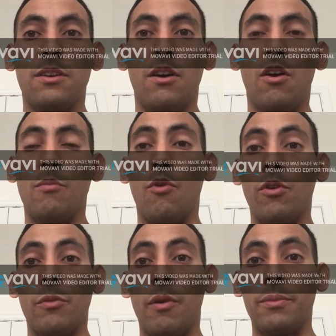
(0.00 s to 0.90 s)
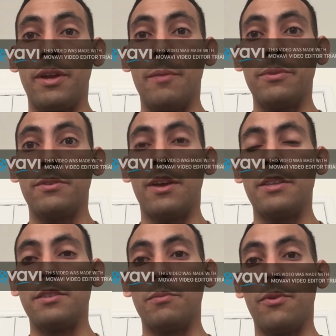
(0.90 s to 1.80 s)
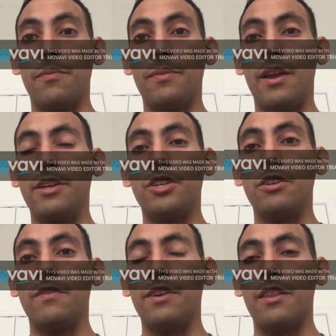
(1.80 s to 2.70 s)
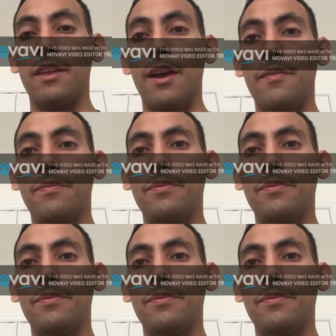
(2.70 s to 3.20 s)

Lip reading: are morally reprehensible, and he shouldn't have done that.